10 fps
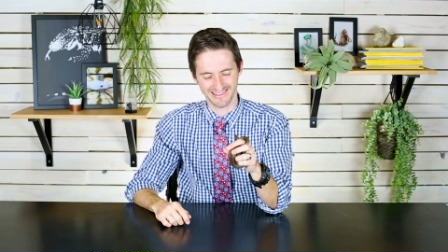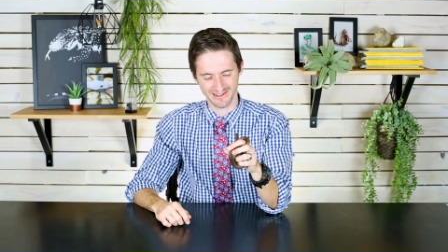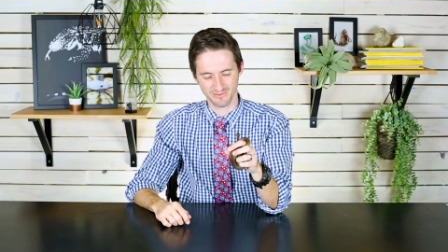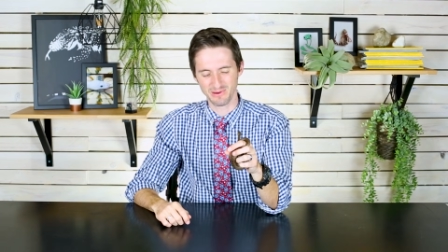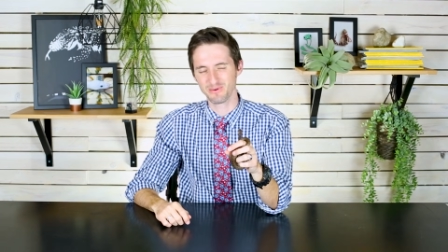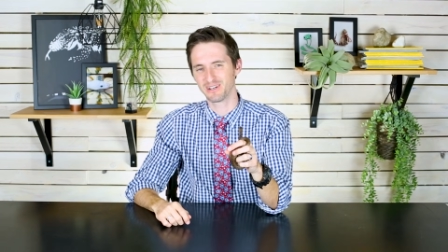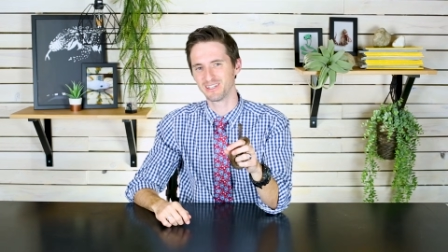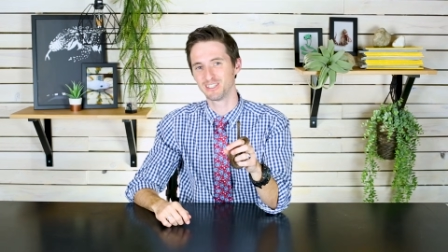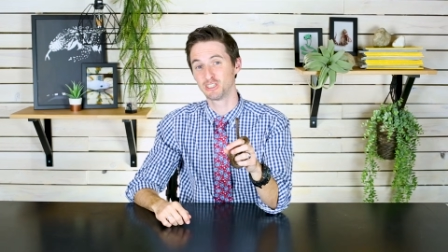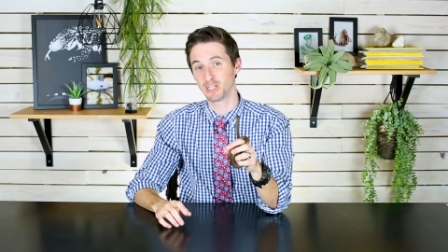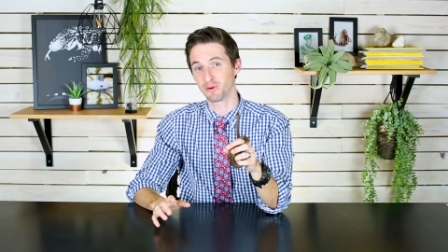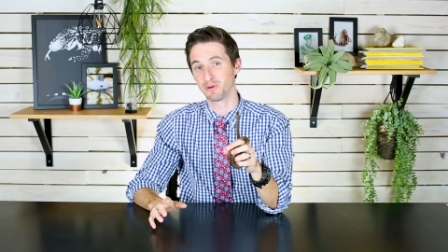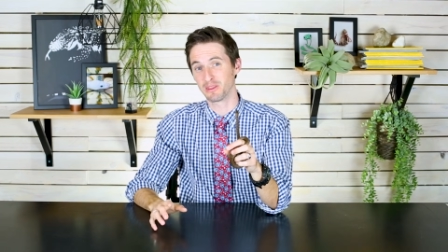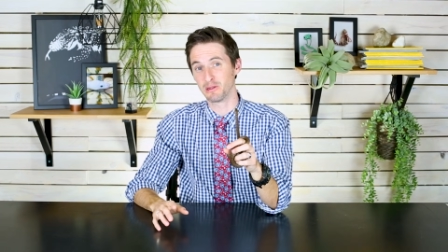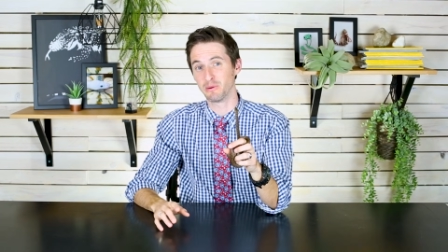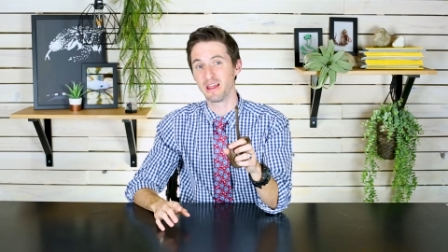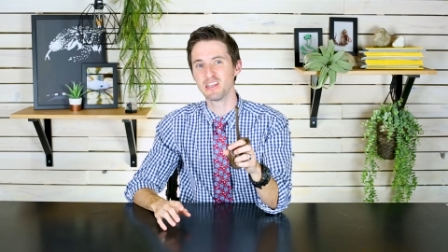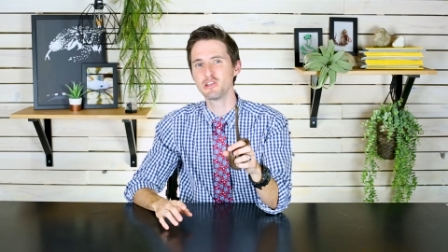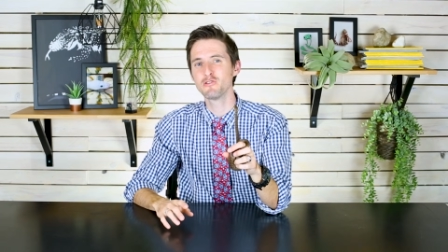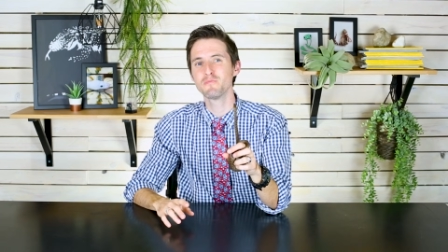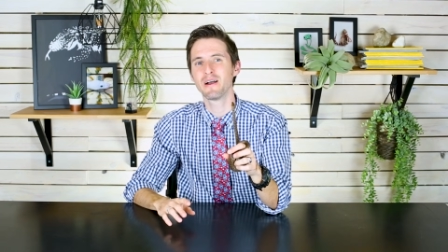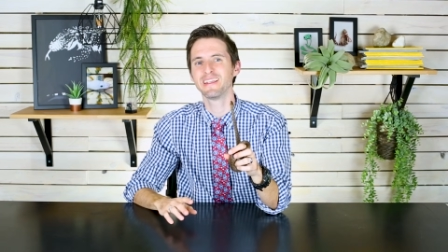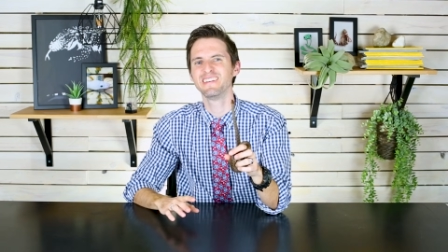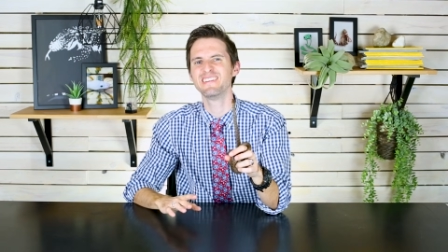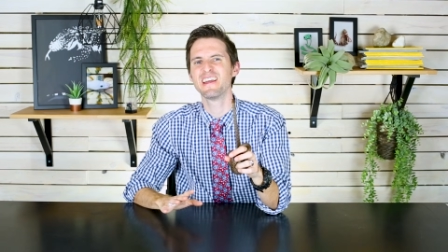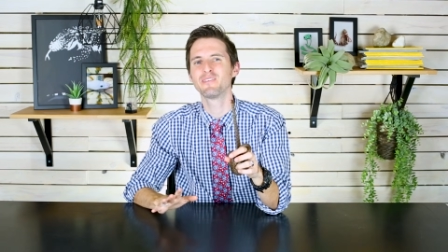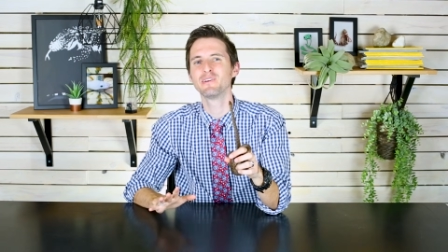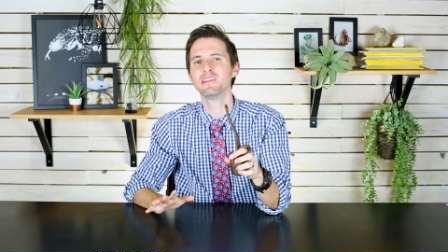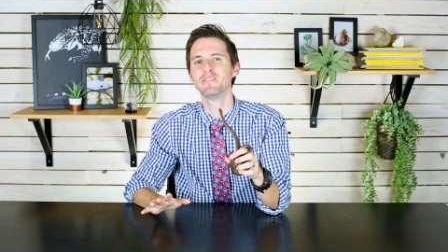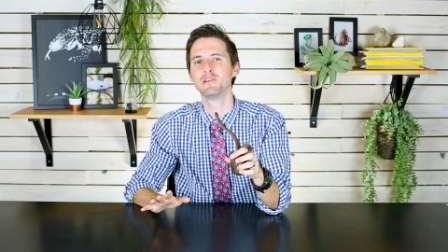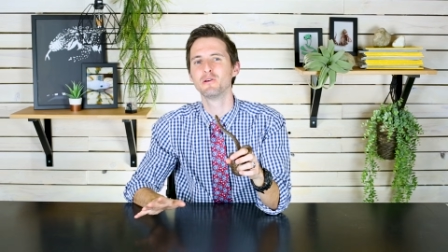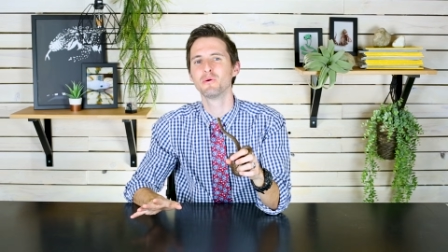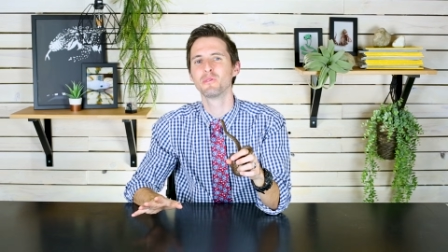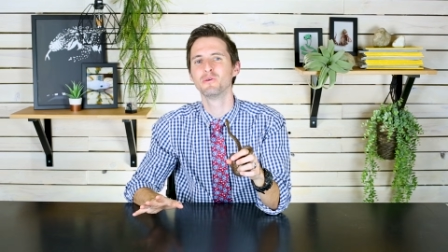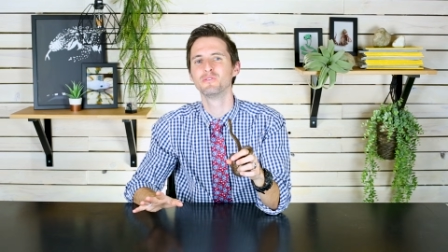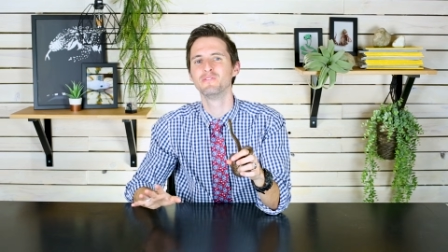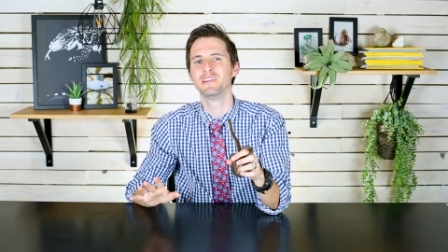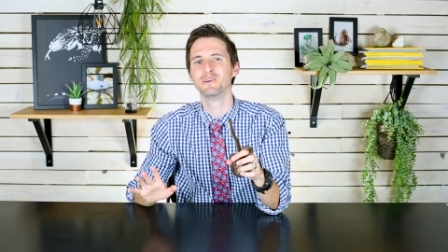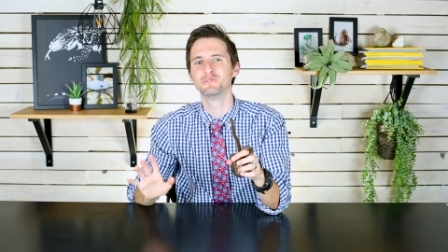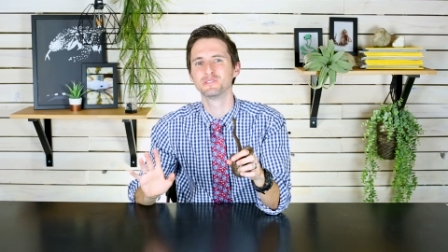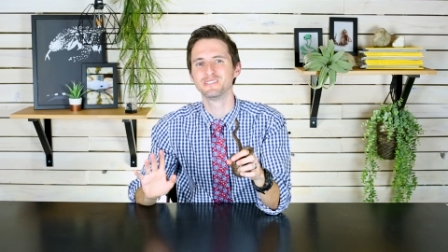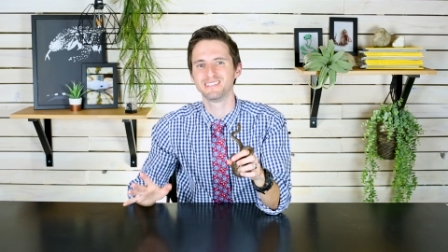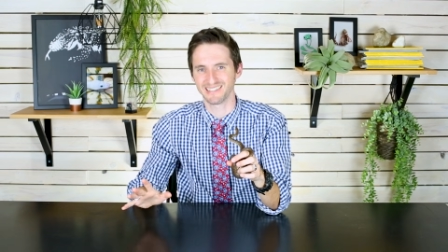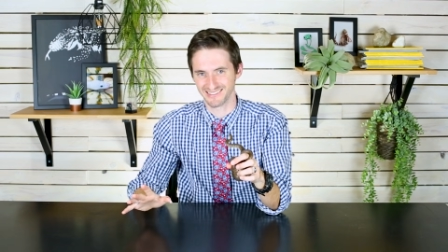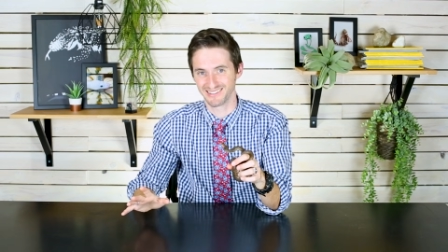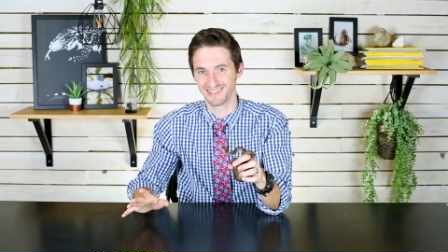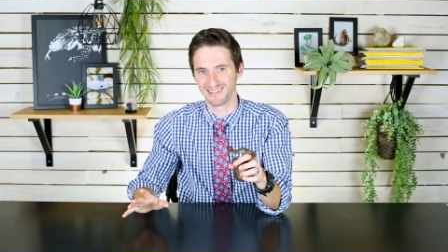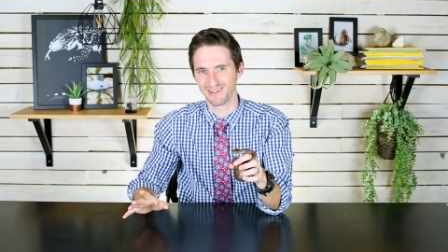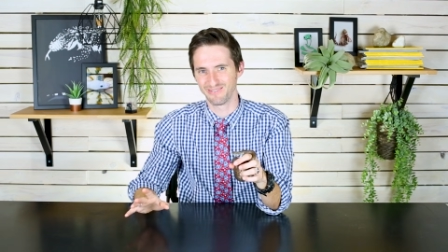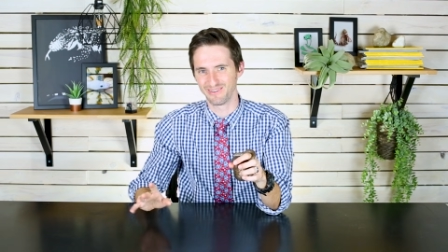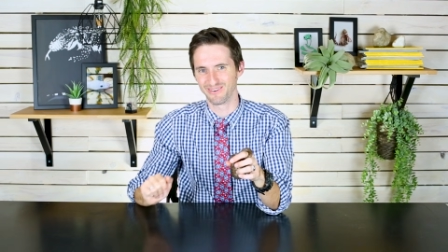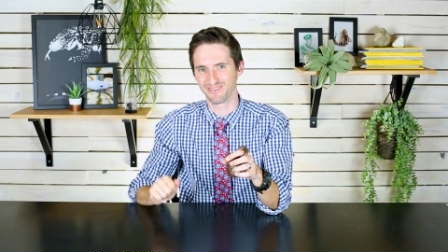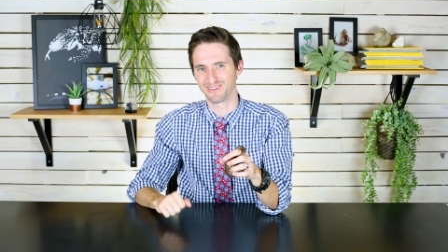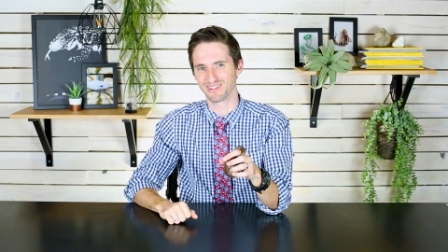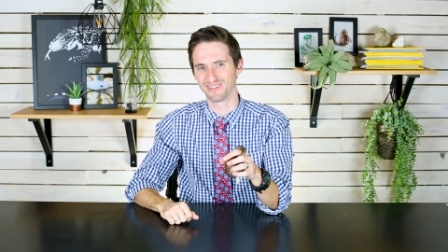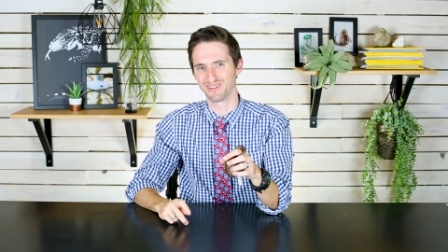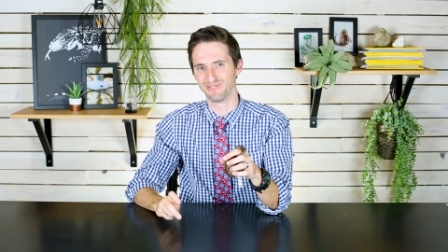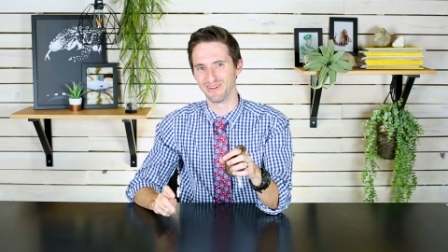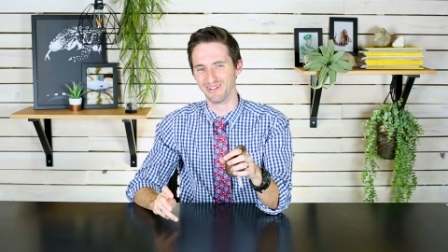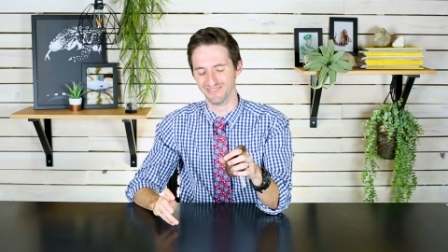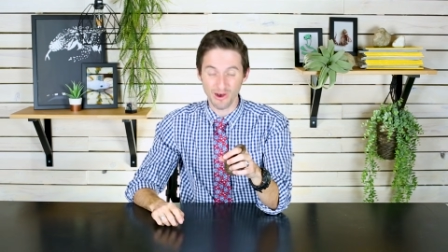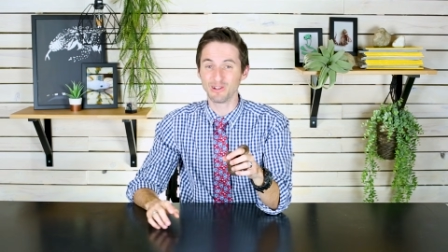that we want to share with you, and you might never even know those videos exist if you don't click the little bell.